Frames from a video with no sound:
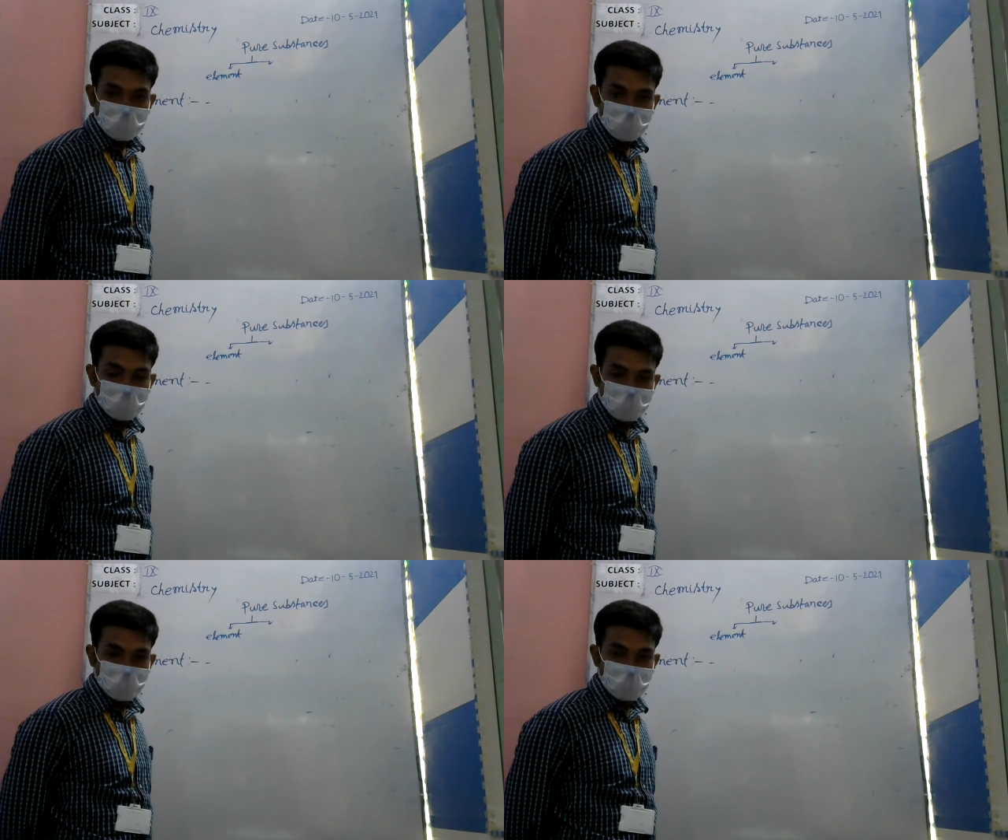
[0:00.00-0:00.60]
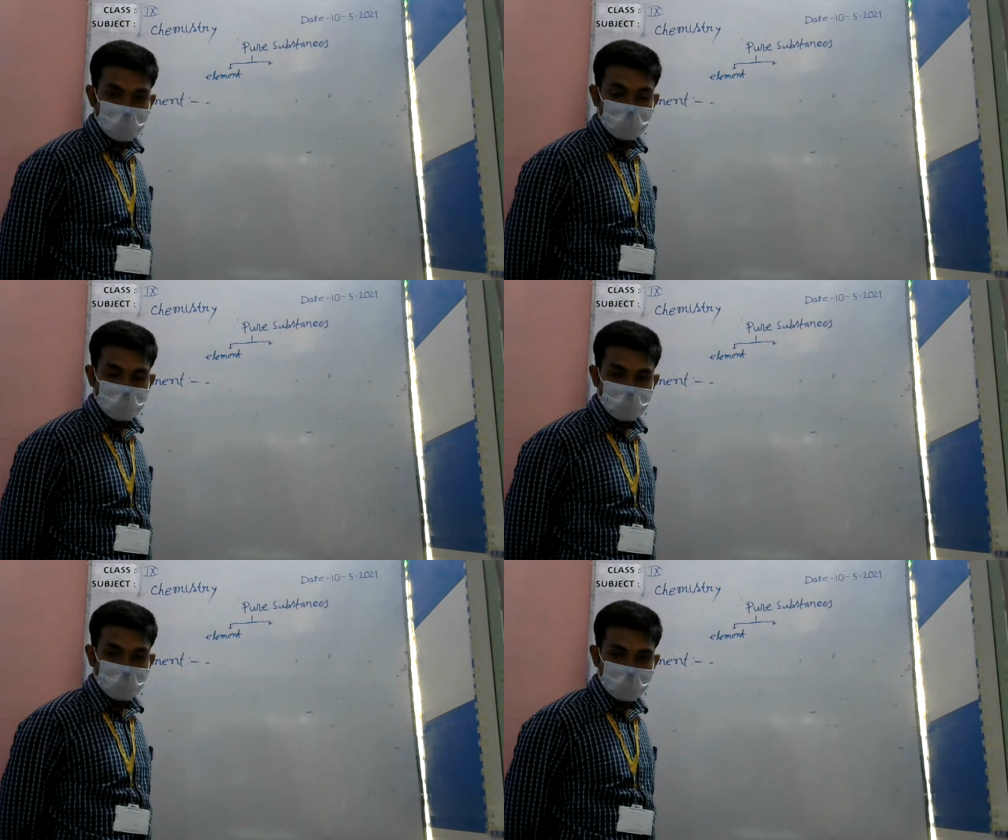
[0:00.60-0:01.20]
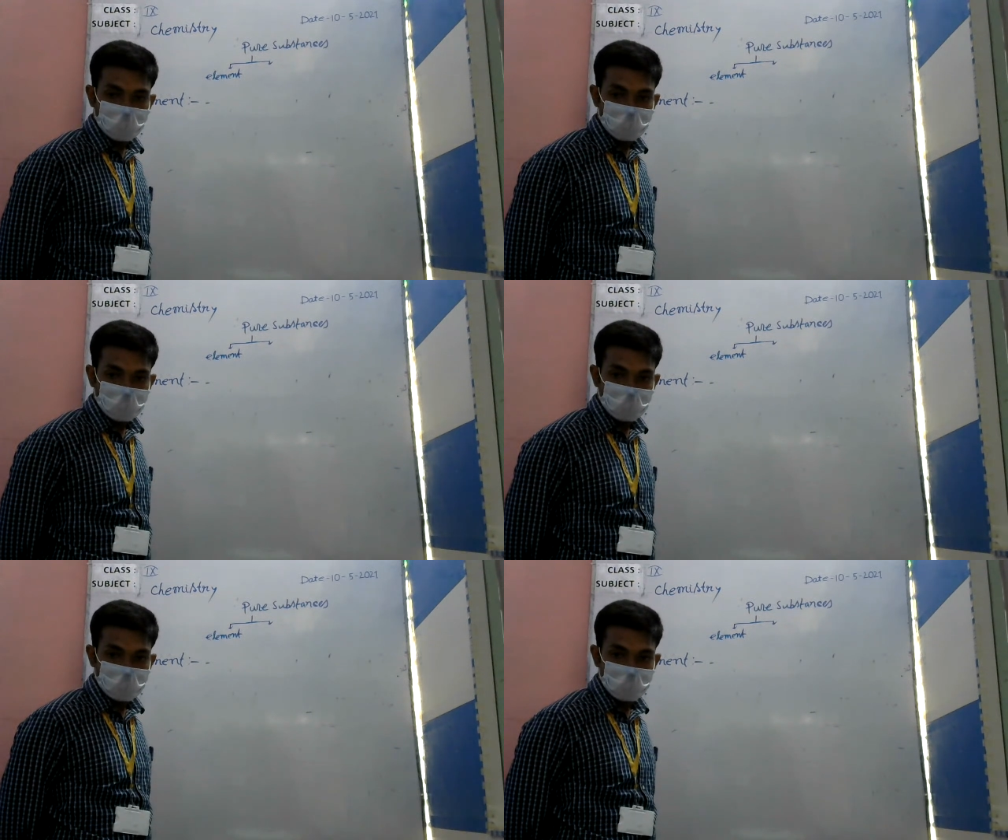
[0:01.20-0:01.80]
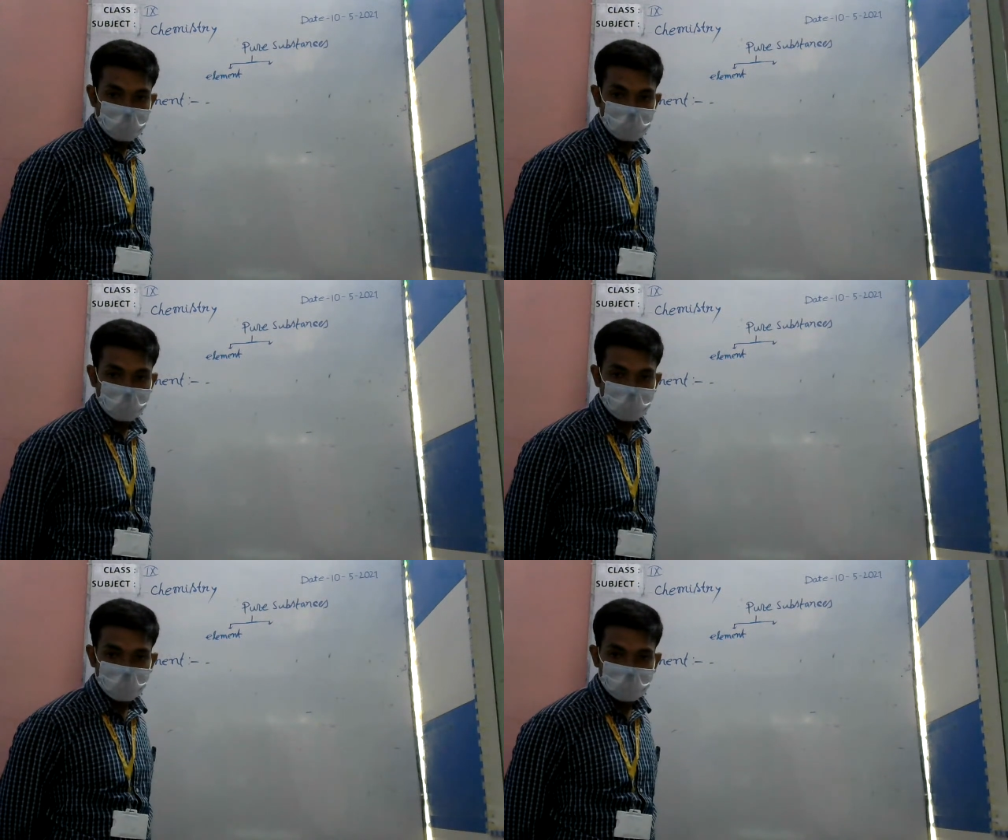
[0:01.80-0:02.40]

liquid for purpose or etc.